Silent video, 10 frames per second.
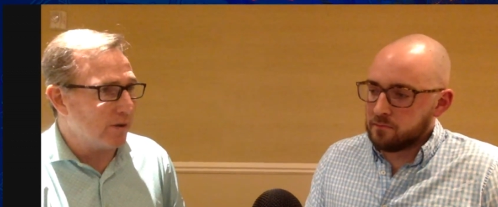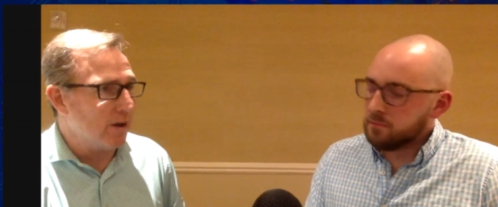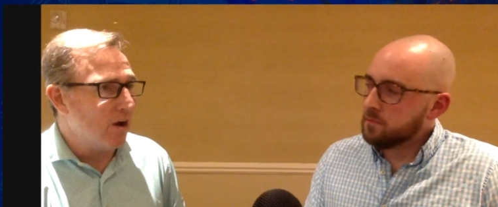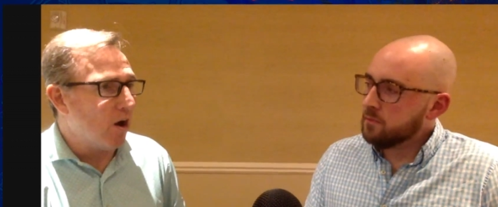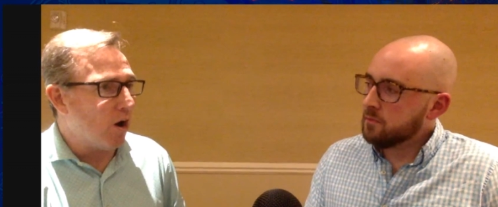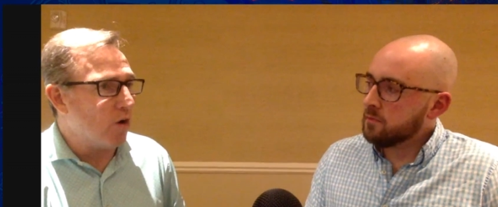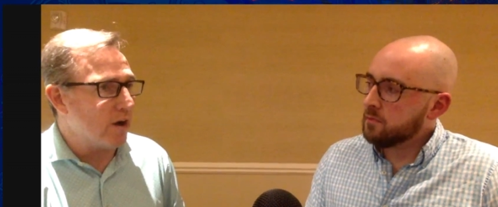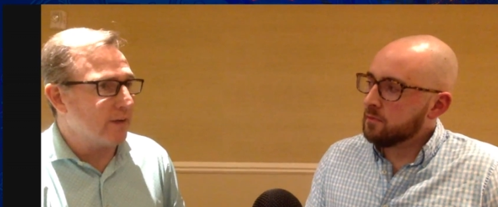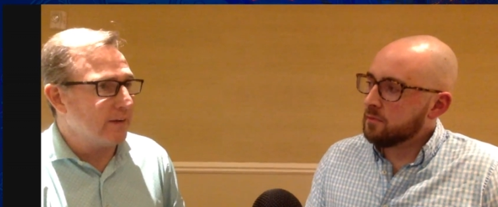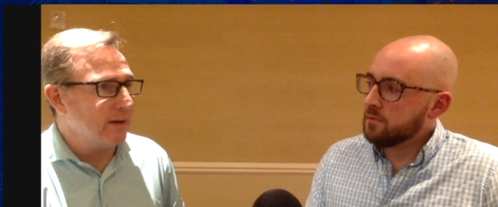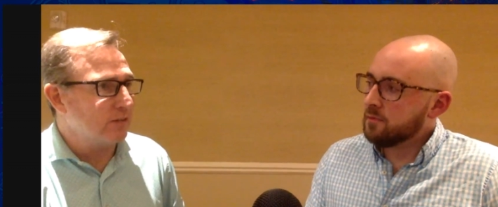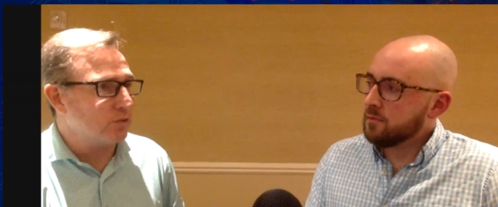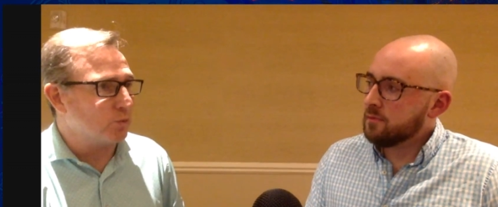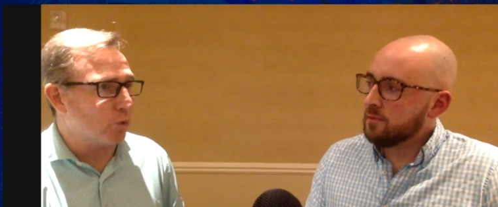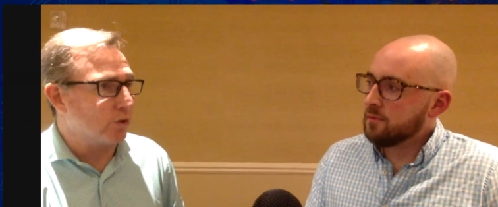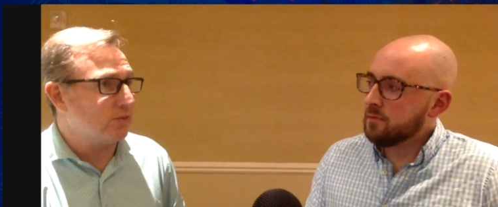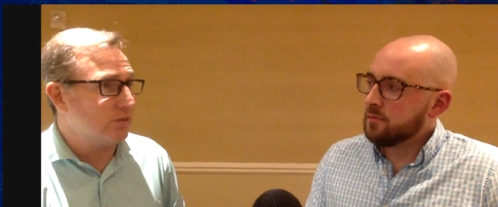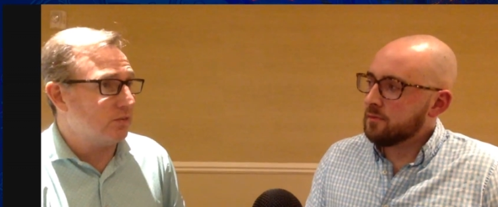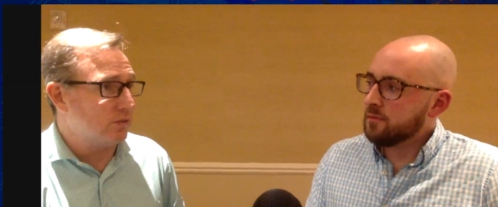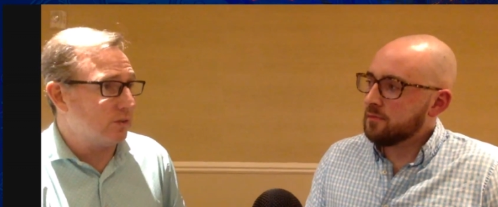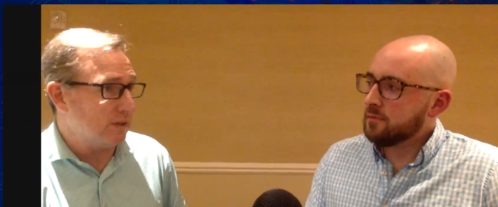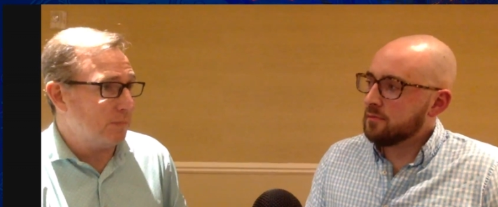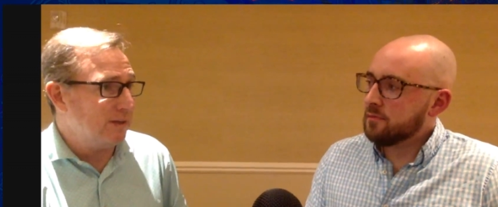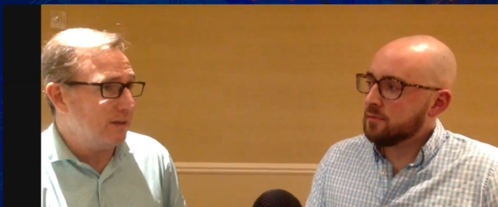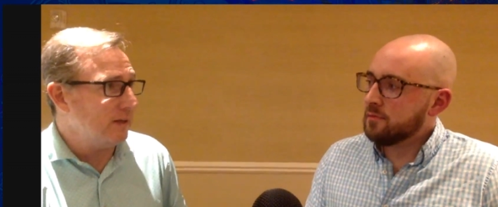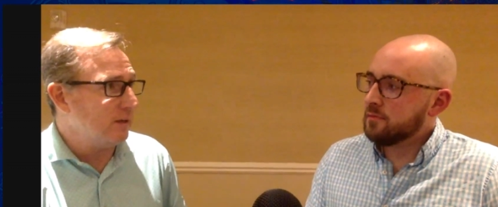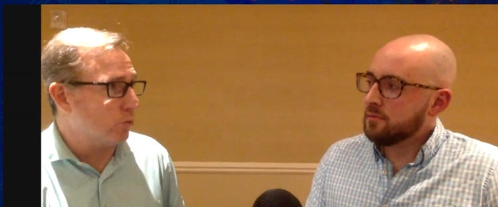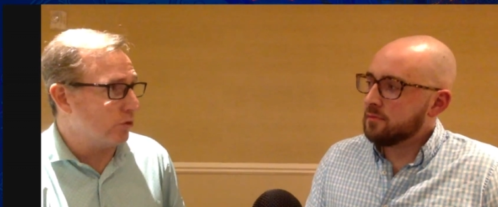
Speaker 1: But a lot of the answers were TBD.